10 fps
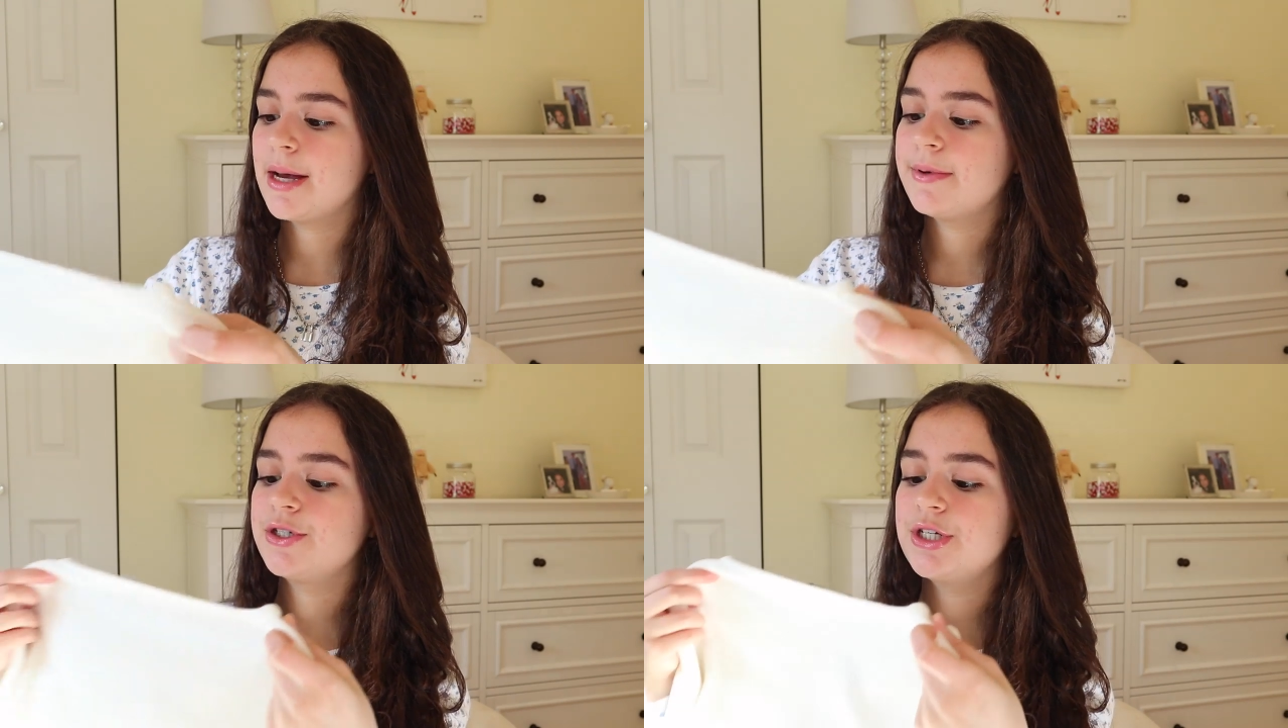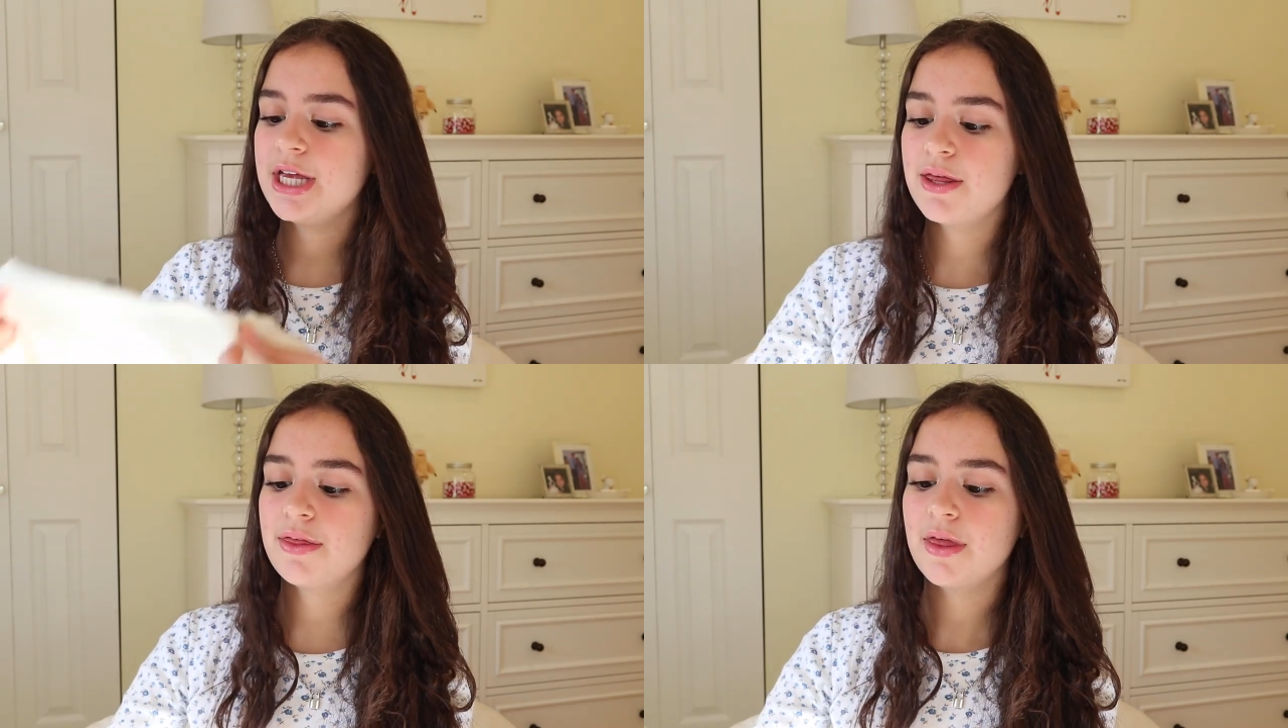top
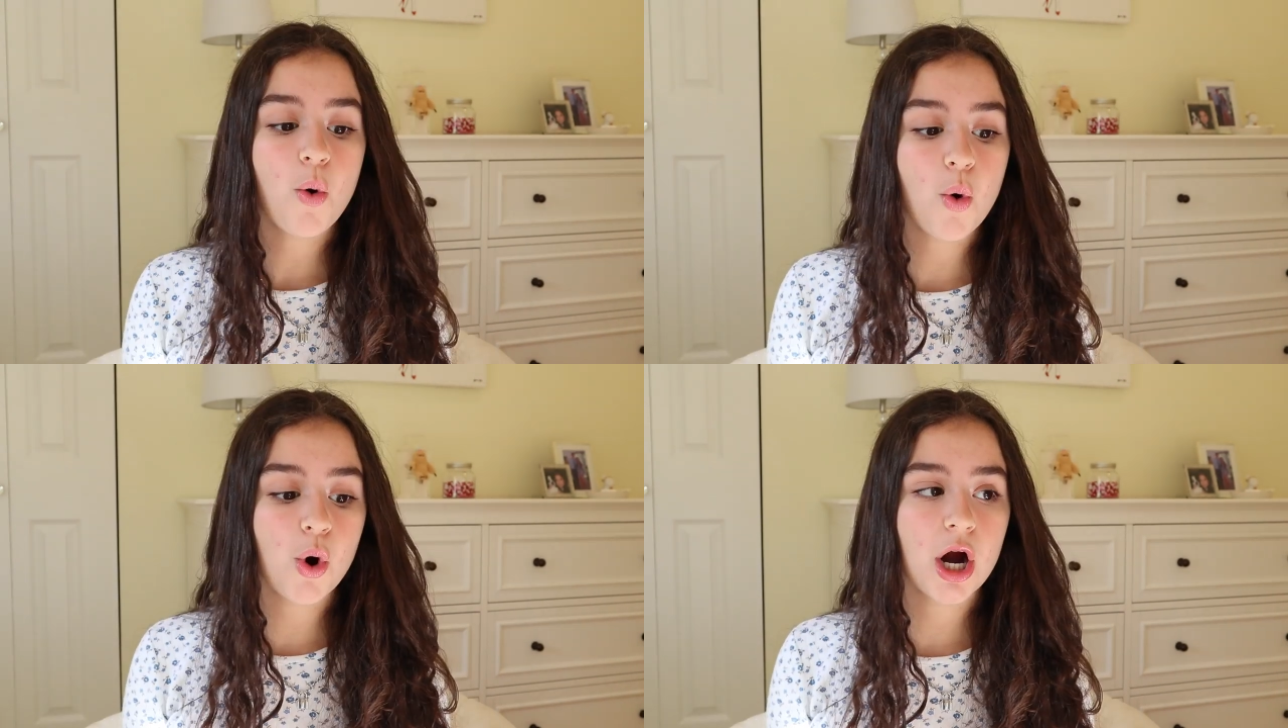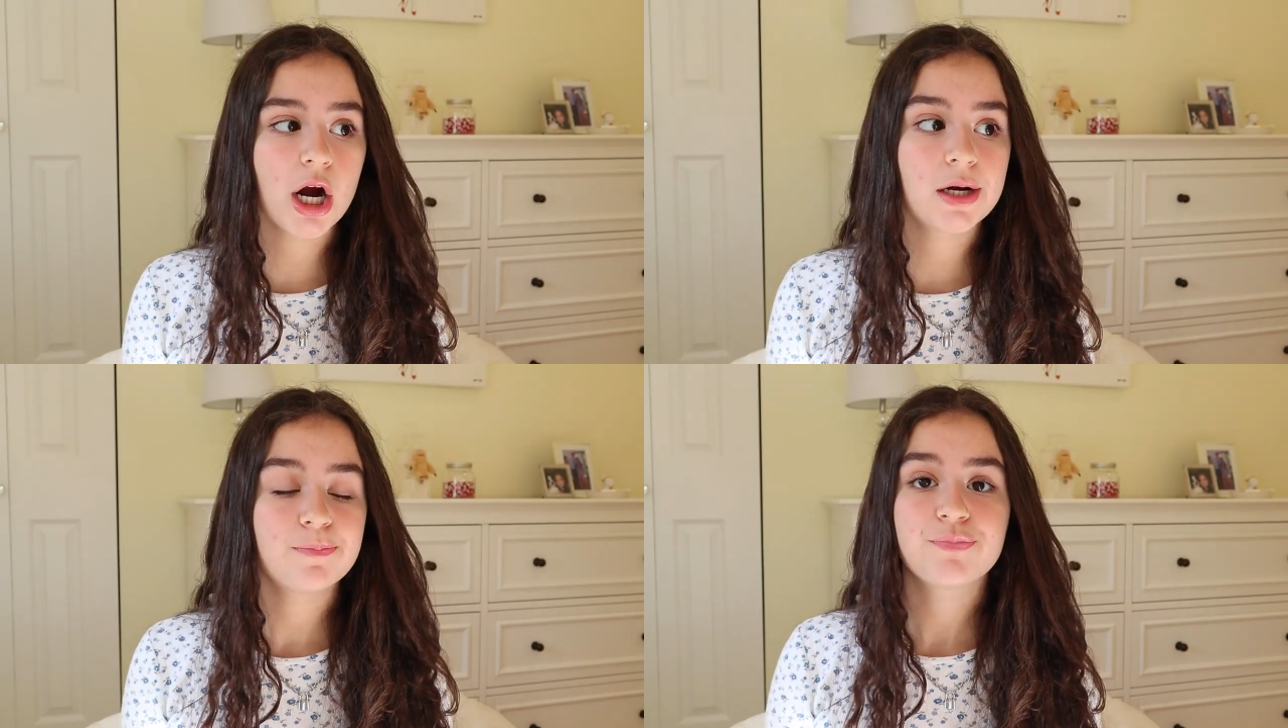underneath
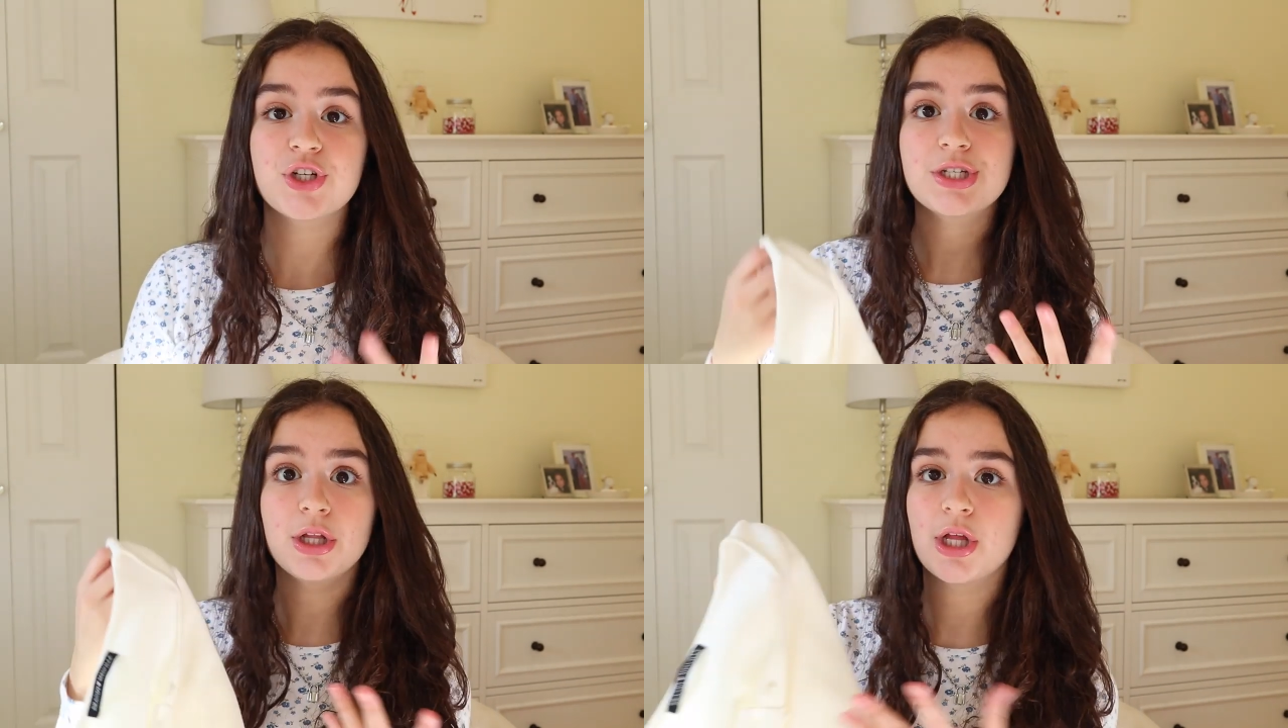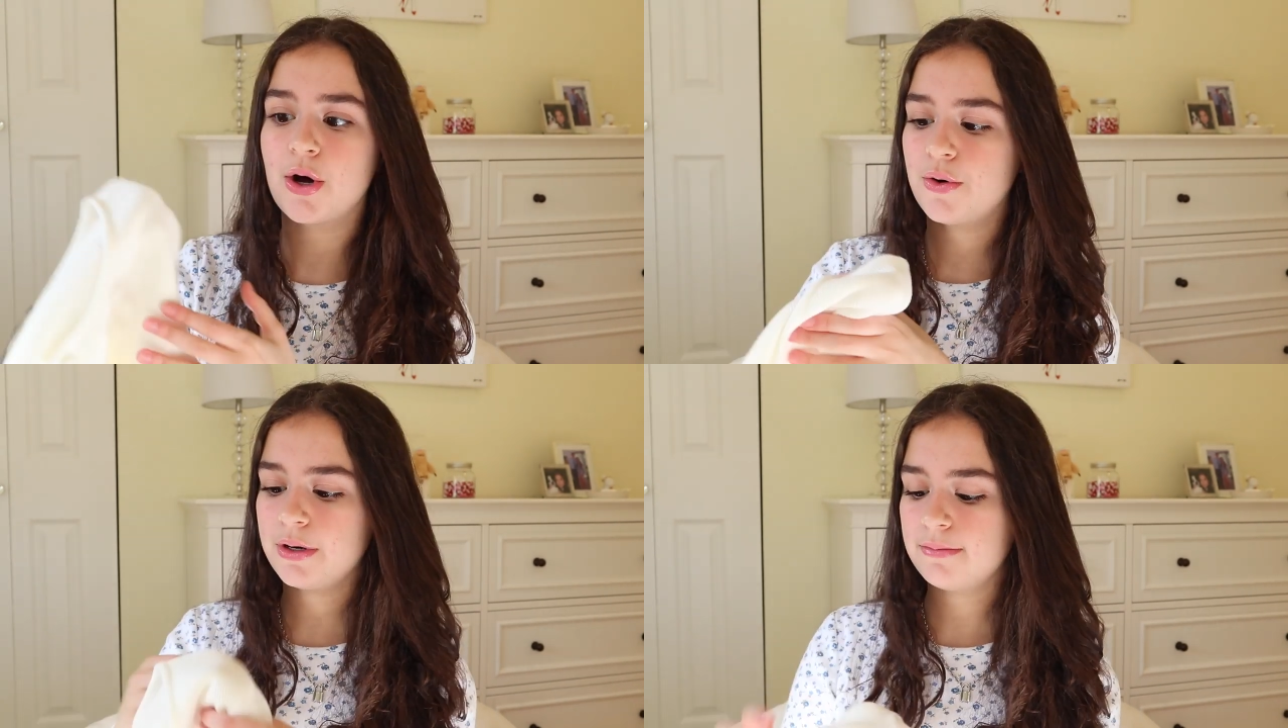or just
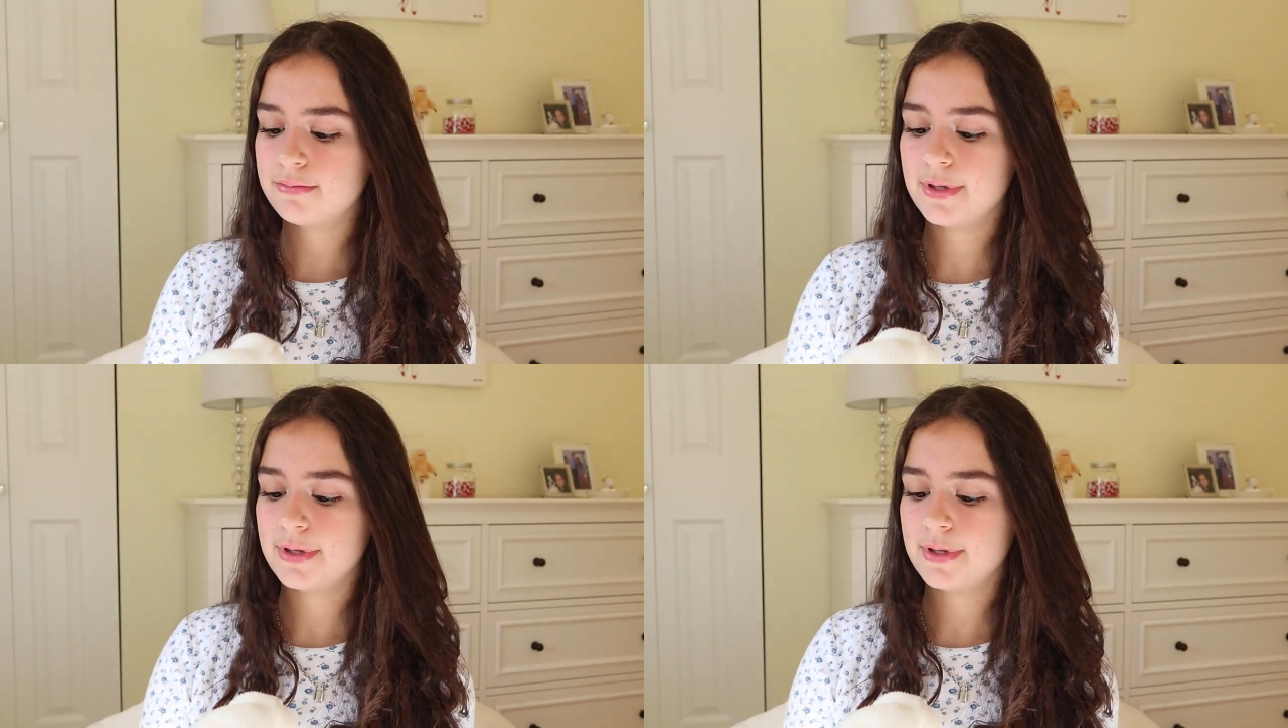alone,